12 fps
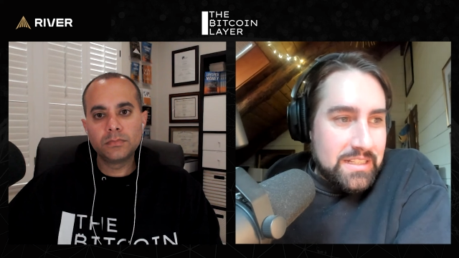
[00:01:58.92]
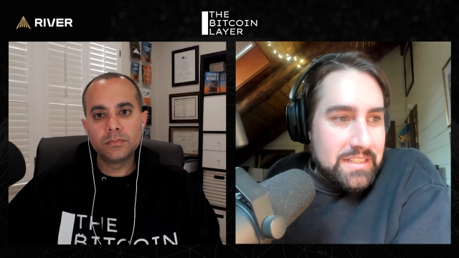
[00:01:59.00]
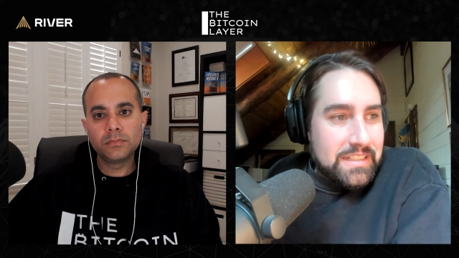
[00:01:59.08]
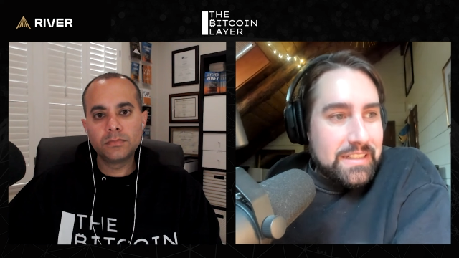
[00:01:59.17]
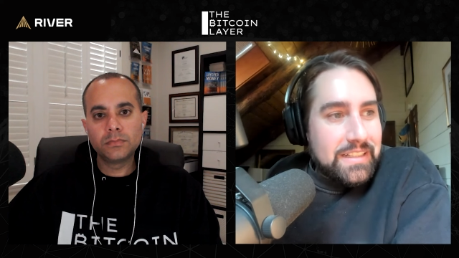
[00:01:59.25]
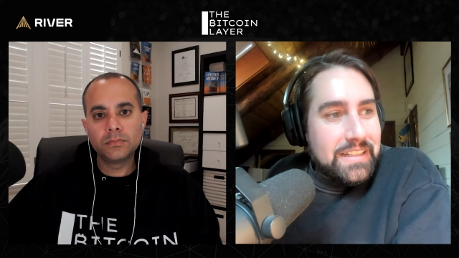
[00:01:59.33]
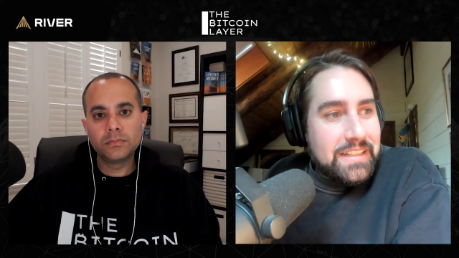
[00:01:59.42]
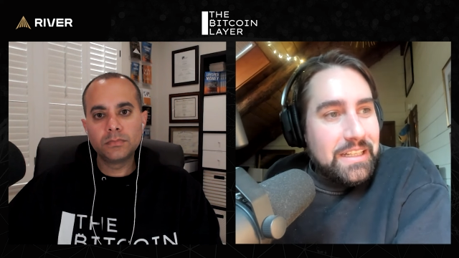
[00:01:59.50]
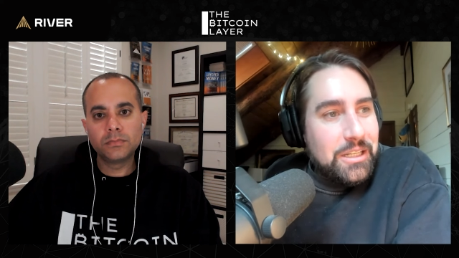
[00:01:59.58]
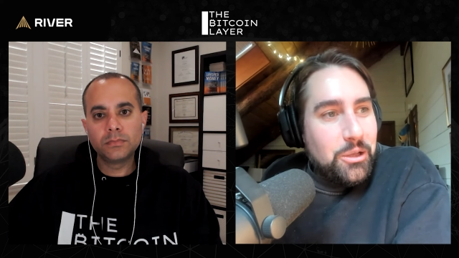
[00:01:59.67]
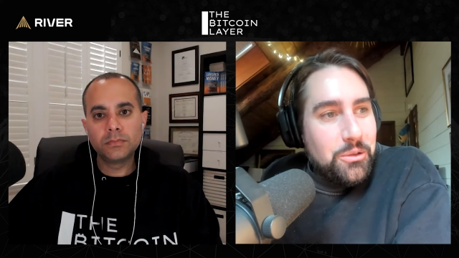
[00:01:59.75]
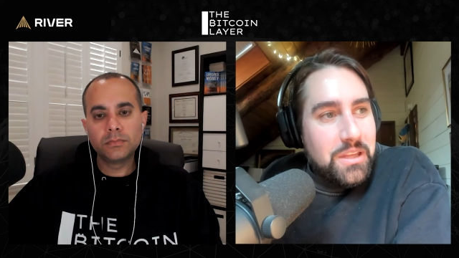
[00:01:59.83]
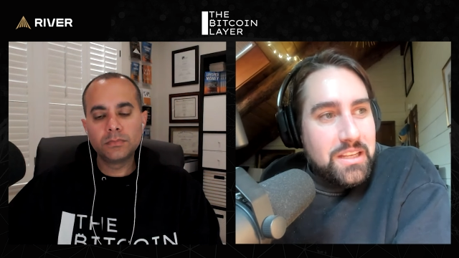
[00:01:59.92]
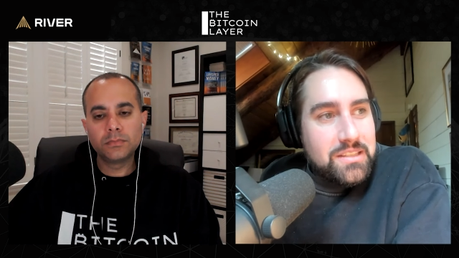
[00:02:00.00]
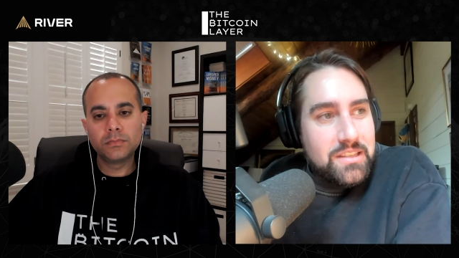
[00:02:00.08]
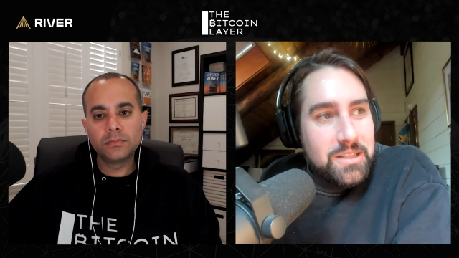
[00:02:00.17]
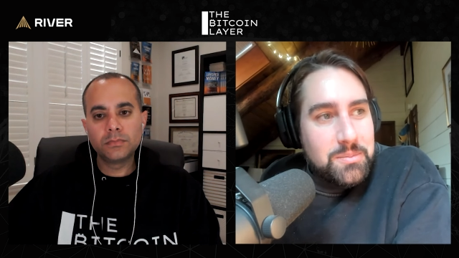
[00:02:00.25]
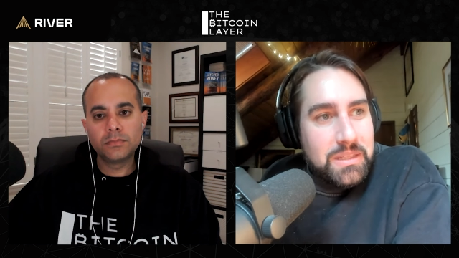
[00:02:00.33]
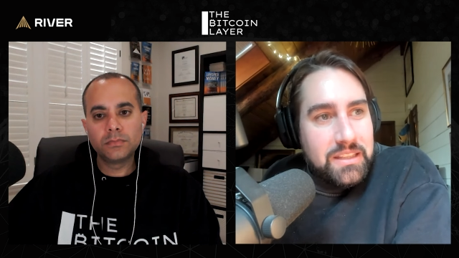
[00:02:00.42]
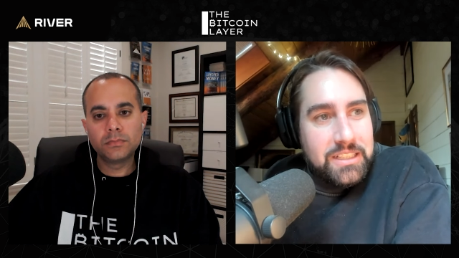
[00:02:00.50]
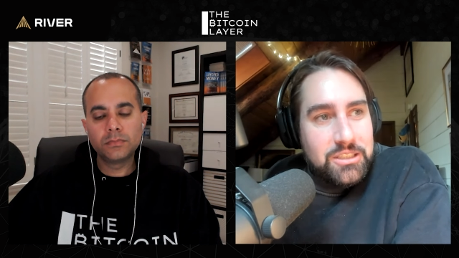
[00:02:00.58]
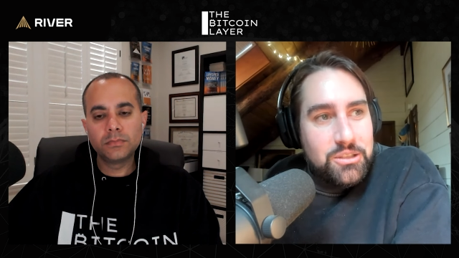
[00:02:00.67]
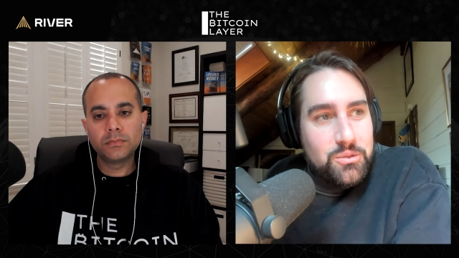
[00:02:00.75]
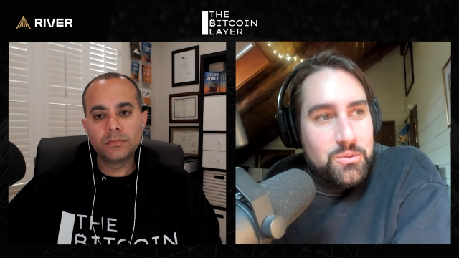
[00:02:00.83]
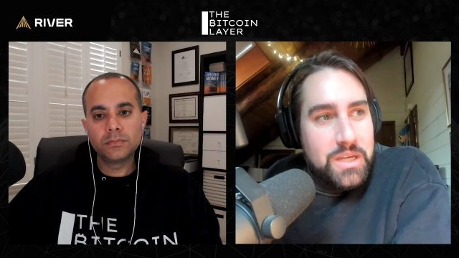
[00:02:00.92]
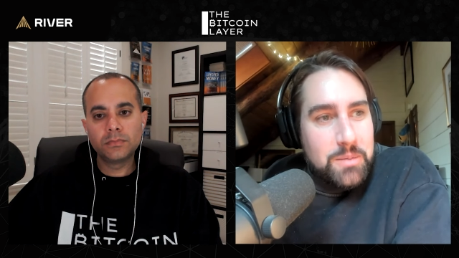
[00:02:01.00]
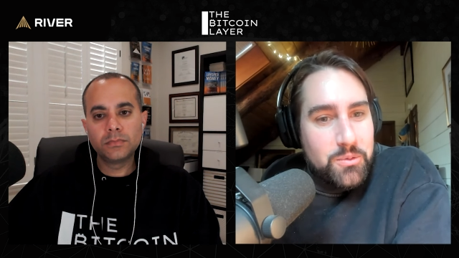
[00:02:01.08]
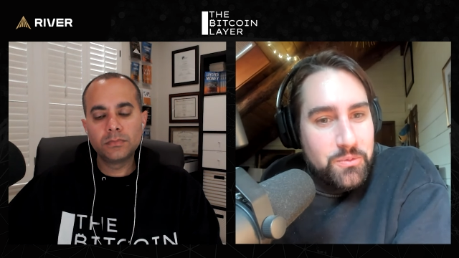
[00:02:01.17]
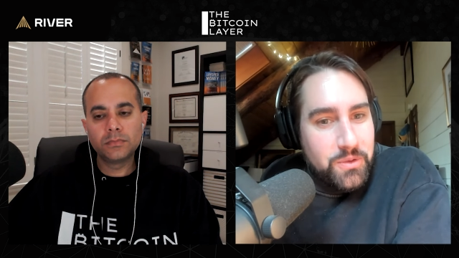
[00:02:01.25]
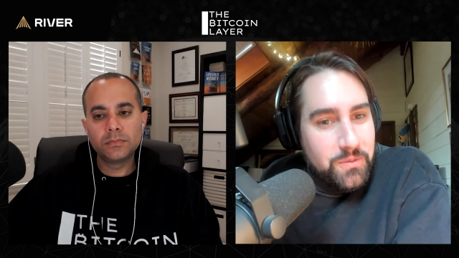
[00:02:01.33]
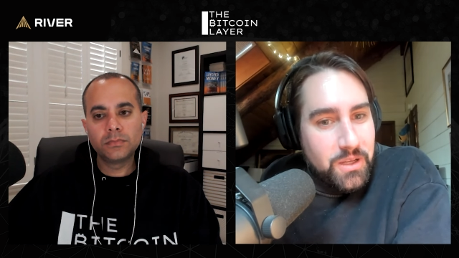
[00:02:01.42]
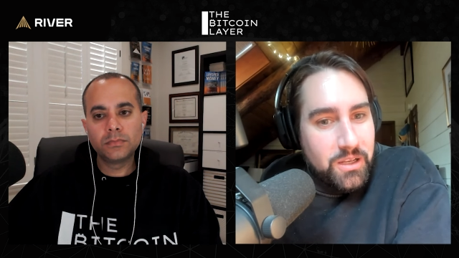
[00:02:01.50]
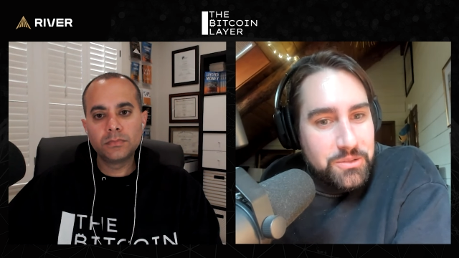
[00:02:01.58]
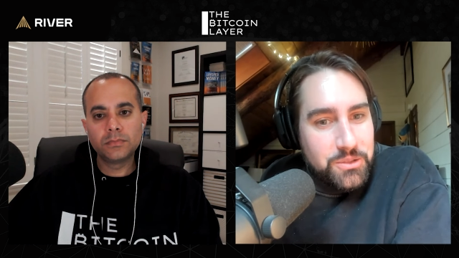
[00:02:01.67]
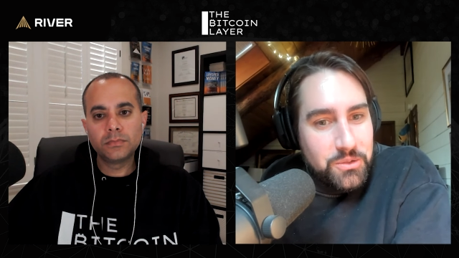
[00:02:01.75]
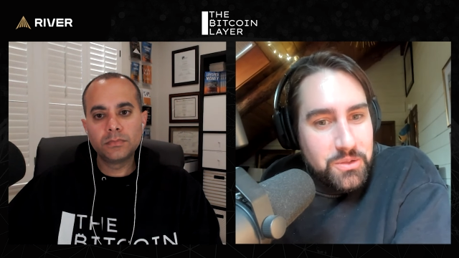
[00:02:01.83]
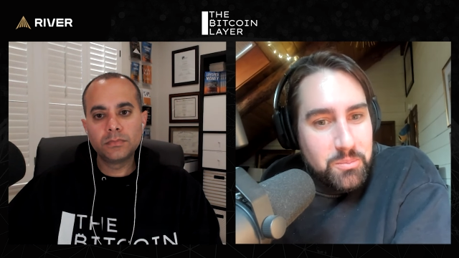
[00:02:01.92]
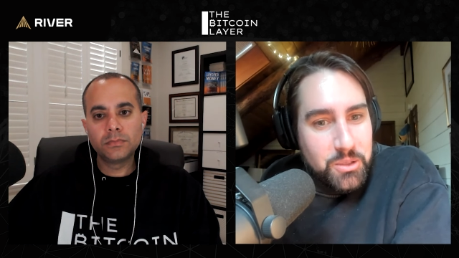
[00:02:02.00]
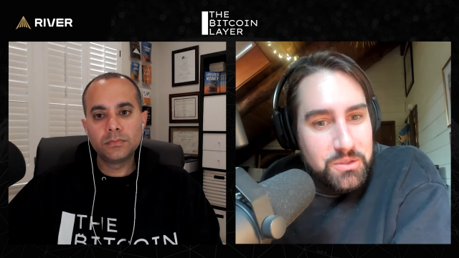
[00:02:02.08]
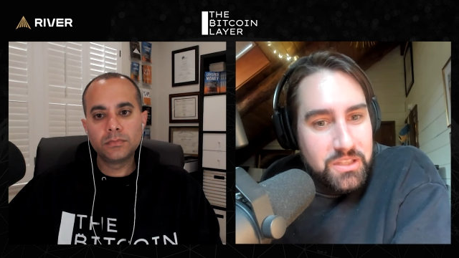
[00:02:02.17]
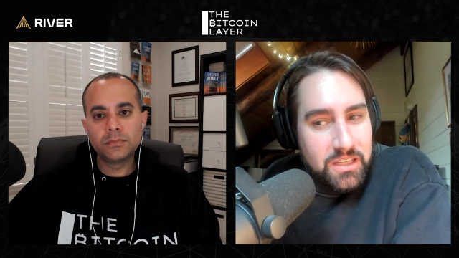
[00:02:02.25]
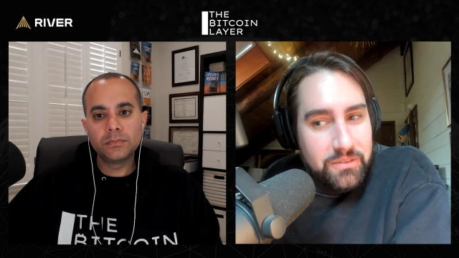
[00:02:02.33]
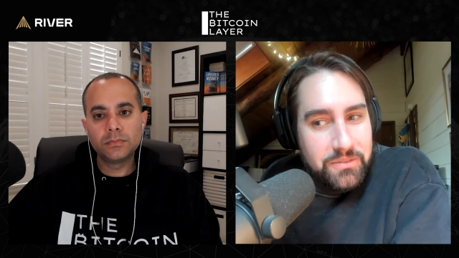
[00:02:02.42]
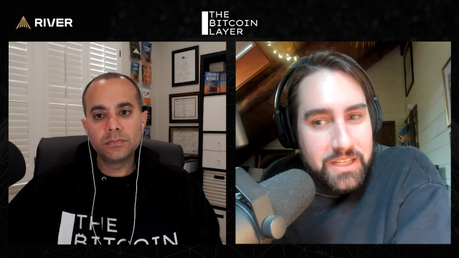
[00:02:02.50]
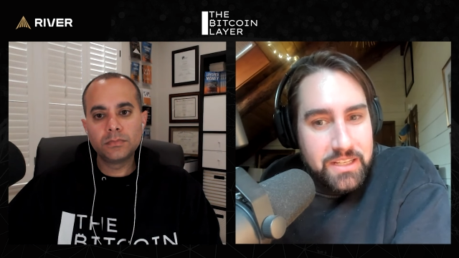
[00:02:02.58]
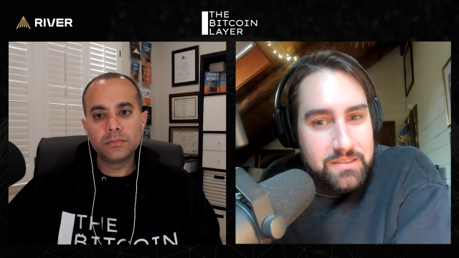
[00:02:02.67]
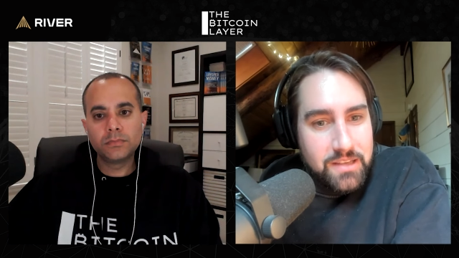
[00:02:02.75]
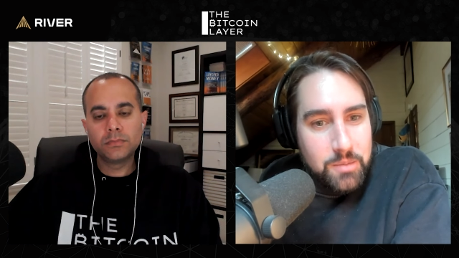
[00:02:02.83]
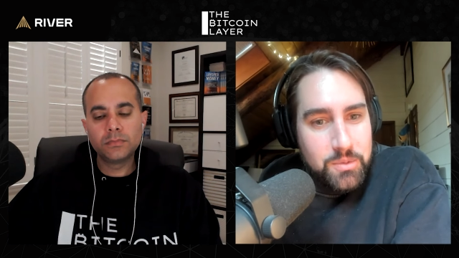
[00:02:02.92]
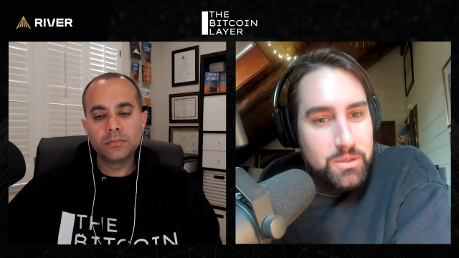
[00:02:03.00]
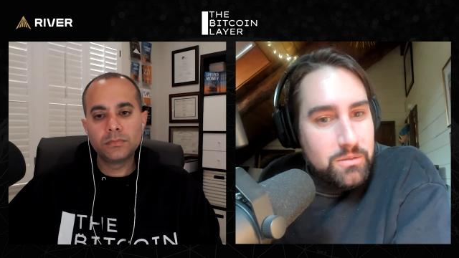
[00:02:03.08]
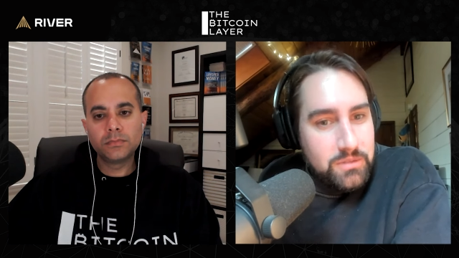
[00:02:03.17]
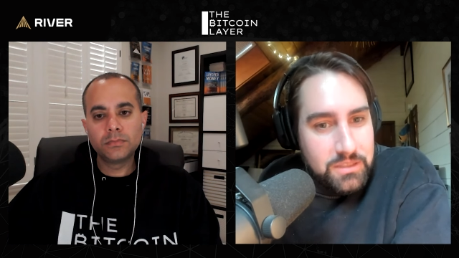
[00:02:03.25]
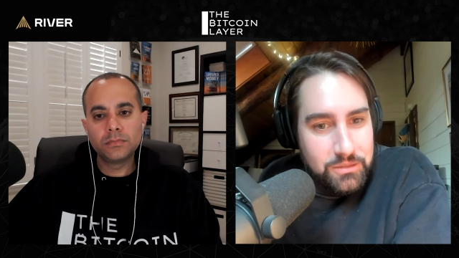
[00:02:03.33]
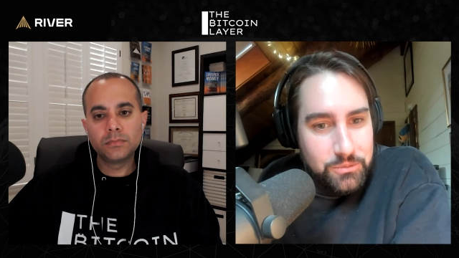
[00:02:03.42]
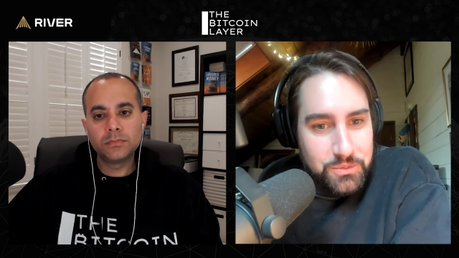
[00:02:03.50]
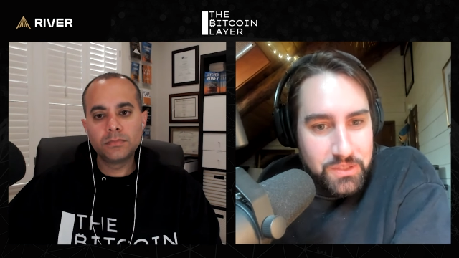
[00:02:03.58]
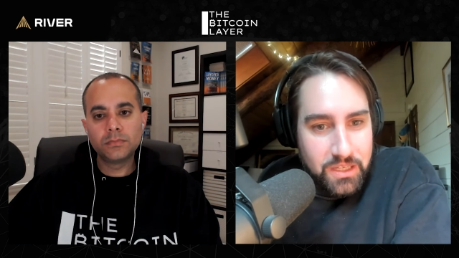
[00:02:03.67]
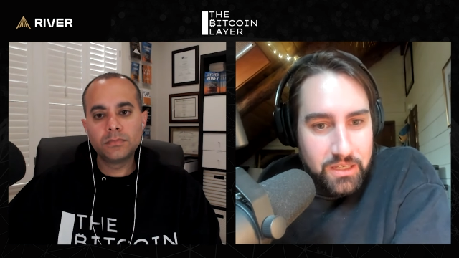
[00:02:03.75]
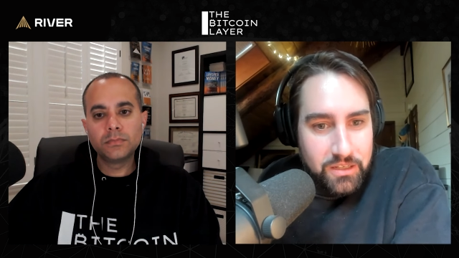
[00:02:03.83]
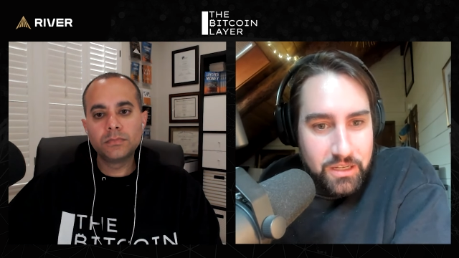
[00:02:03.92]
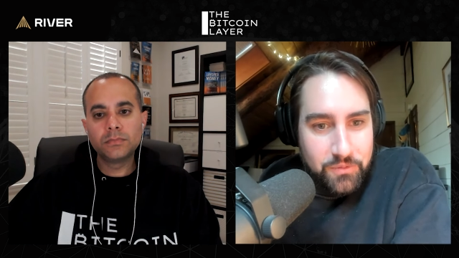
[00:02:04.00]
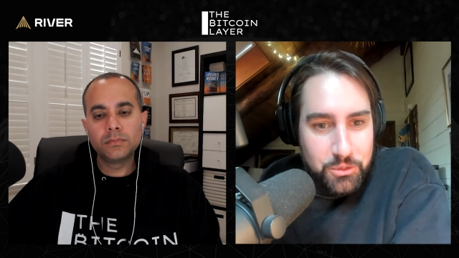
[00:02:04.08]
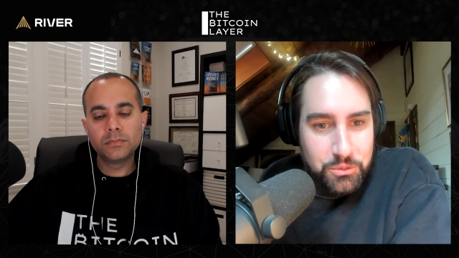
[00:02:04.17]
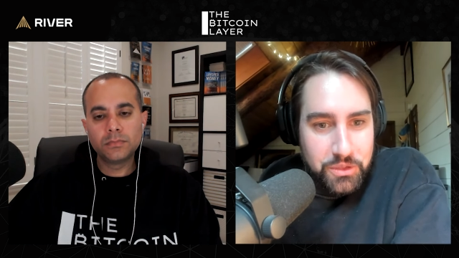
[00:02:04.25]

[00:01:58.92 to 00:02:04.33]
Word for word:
Speaker 1: uh, you know, things that it's been linked to. April 5th, also the birthday of Nick Szabo, who's a kind of early